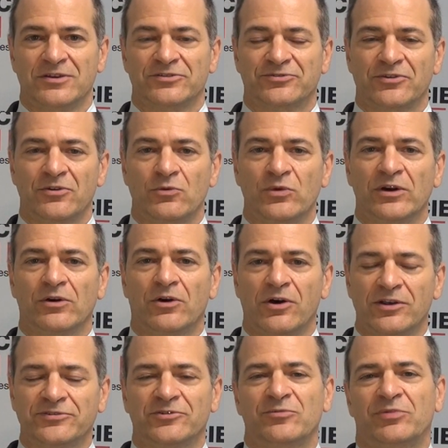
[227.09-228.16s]
So we're
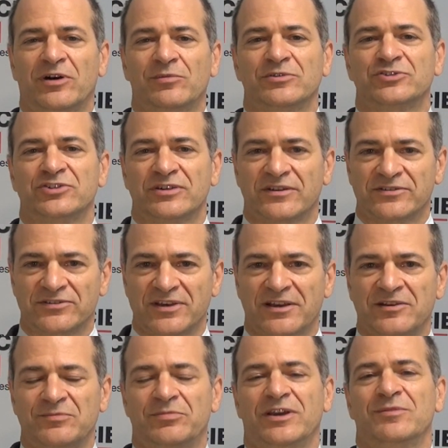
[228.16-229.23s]
also publishing a
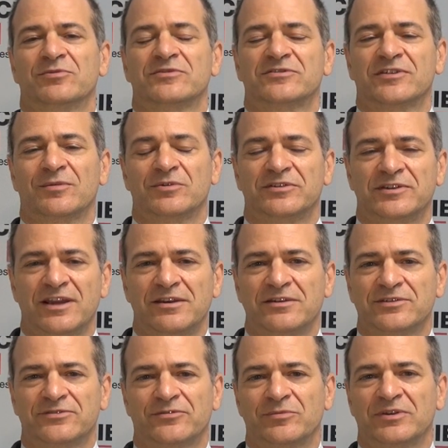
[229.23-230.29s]
second paper
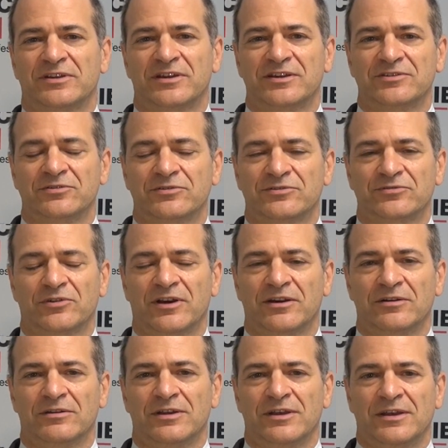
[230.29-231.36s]
simultaneous from the CANTOS
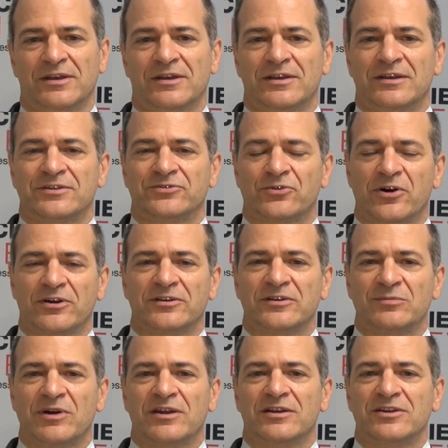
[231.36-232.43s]
trial talking
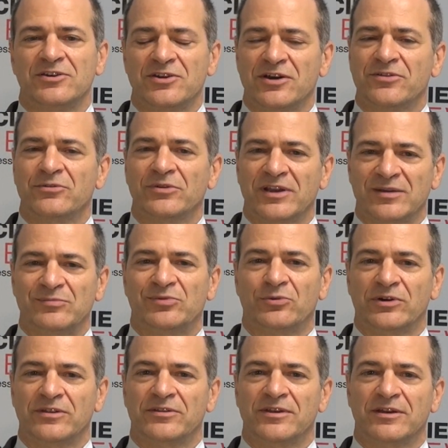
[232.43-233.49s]
about another
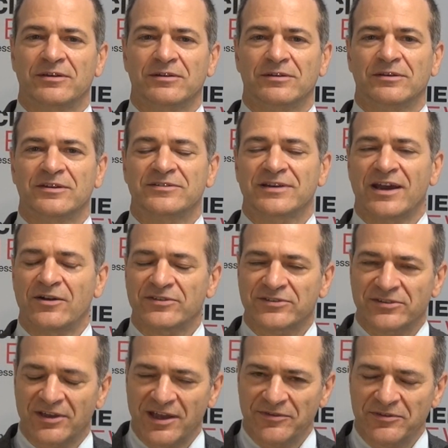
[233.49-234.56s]
endpoint that is
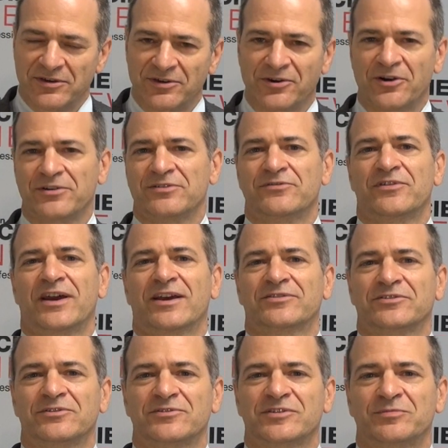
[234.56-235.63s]
outside the
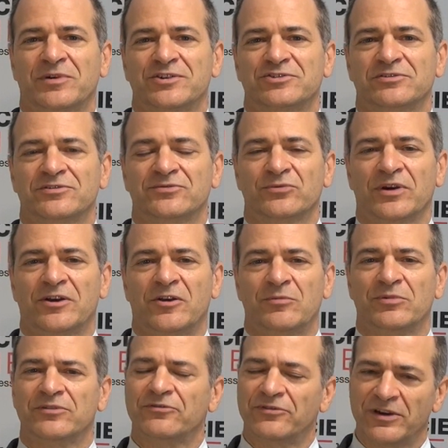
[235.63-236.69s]
cardiovascular specialist
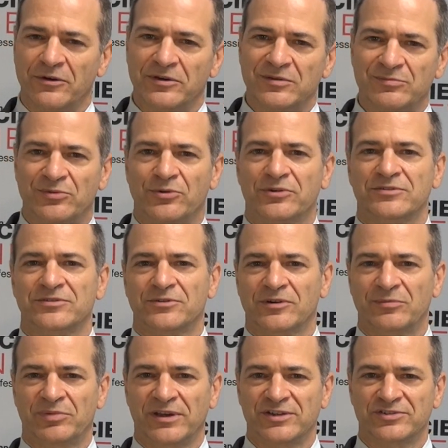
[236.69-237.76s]
realm, but very important to
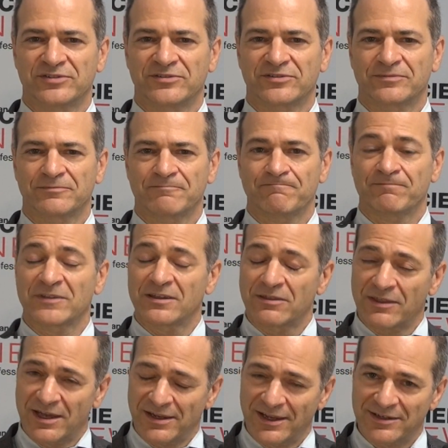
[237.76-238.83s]
our patients.
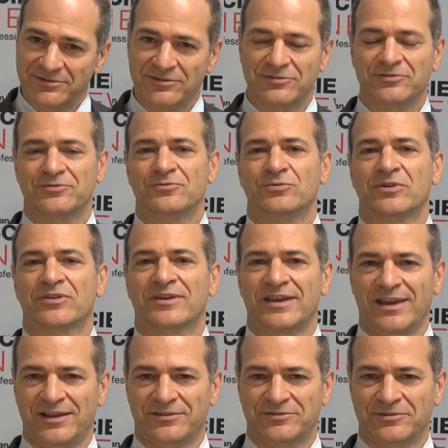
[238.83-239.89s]
That has to do with
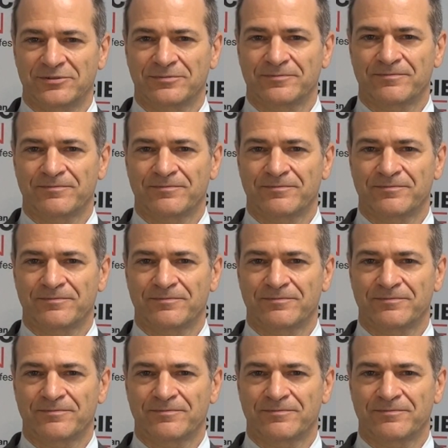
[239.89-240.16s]
cancer.